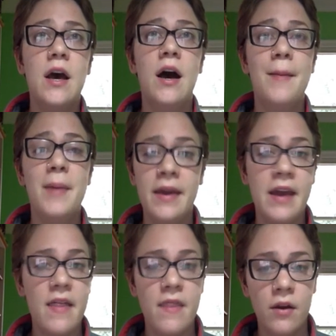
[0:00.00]

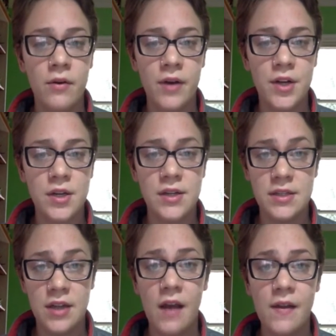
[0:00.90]
Again, that question is
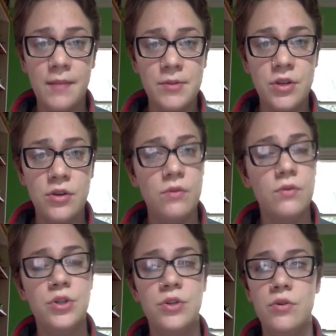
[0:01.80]
entirely up to you
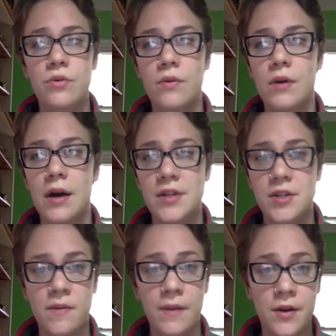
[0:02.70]
to
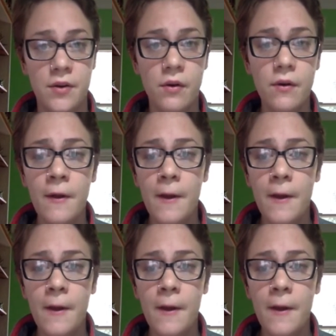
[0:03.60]
determine on your own,